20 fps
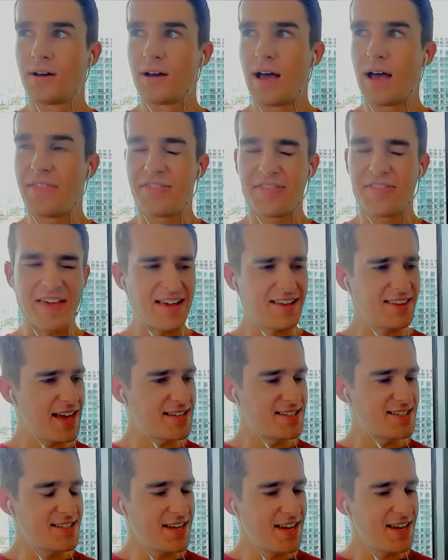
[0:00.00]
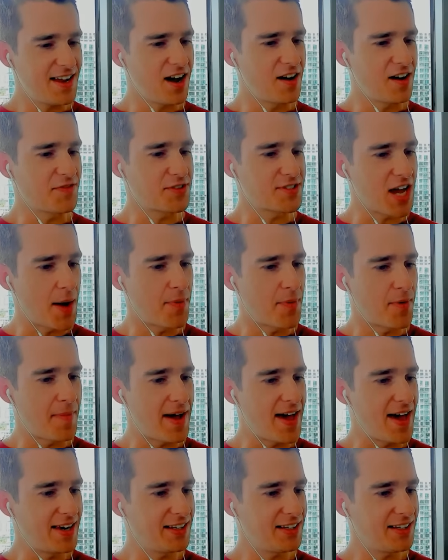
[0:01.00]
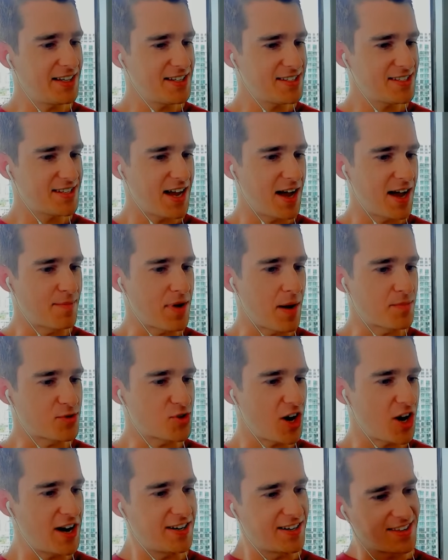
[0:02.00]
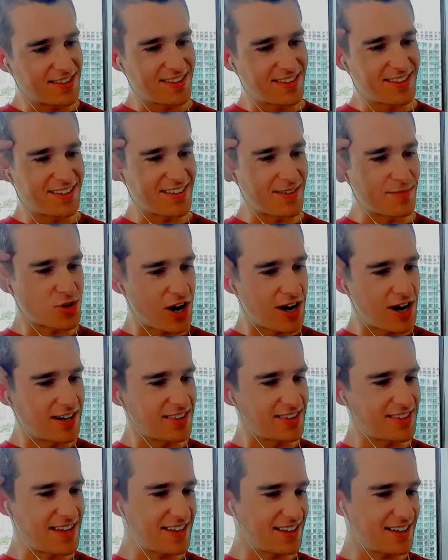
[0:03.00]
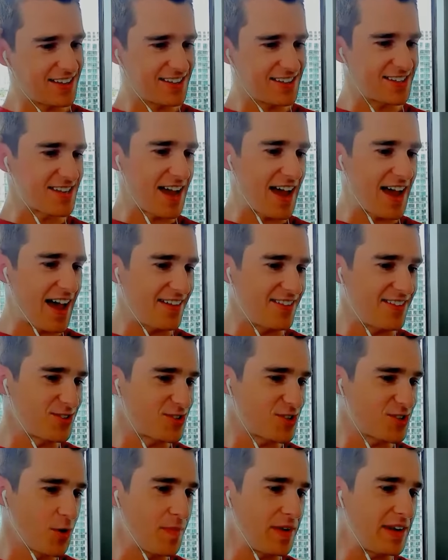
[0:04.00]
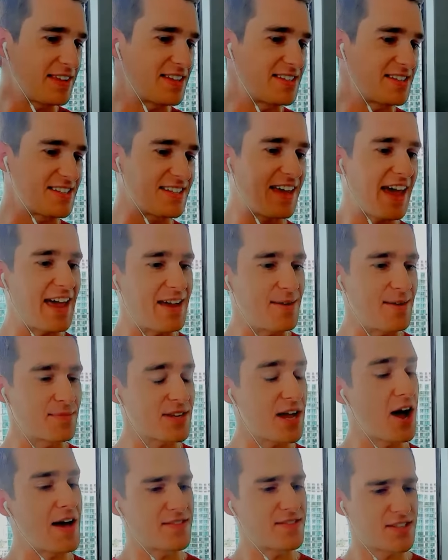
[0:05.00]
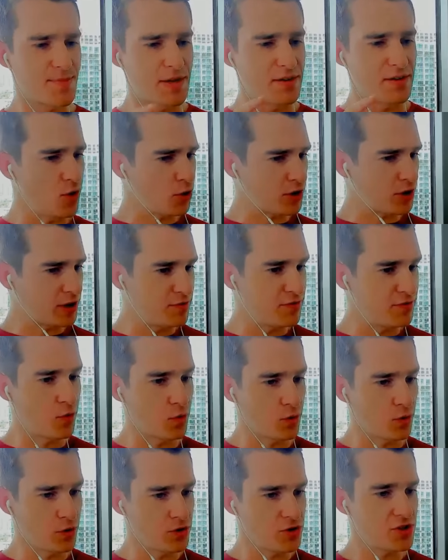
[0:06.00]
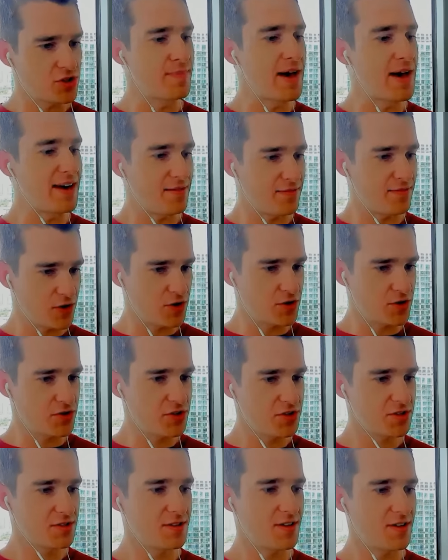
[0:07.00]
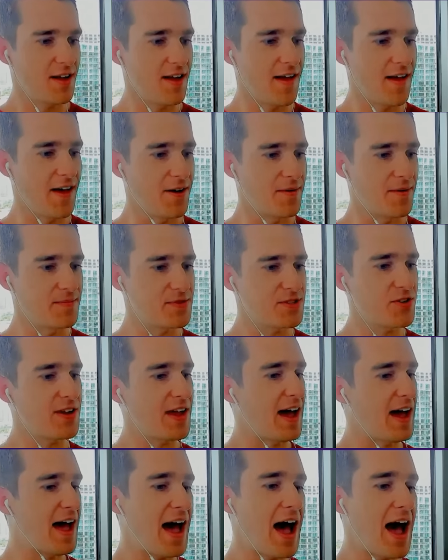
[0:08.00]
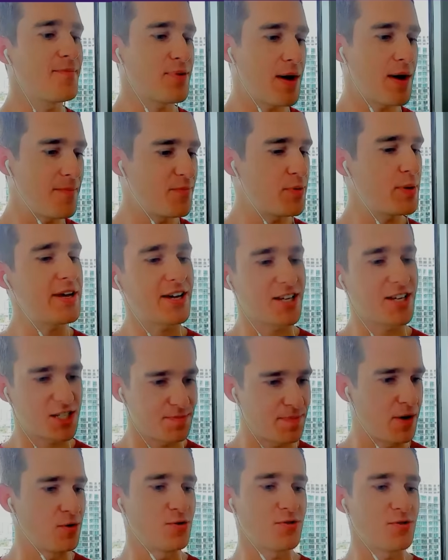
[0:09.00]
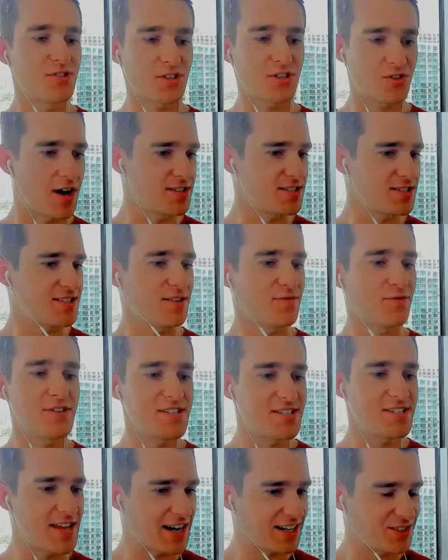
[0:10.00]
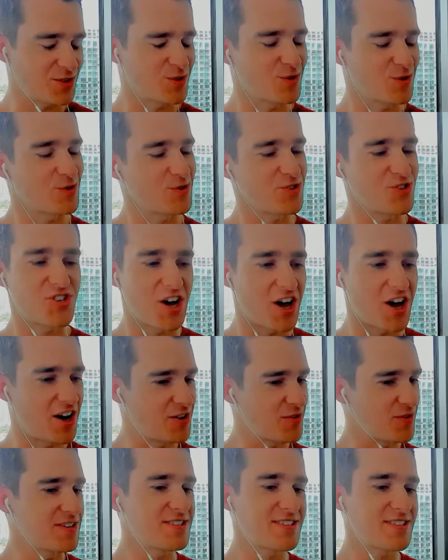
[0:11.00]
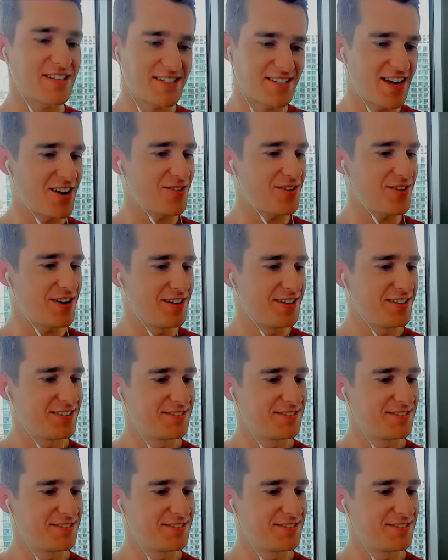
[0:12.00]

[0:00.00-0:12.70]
I think that's it off the top of my head, at least. I'm, I'm trying to I'm trying to think because I there's so many of these games. I have some in Vulcan Forged, Metaverse. Um, so yeah, I'm I'm pretty exposed across different sectors, genres, etc.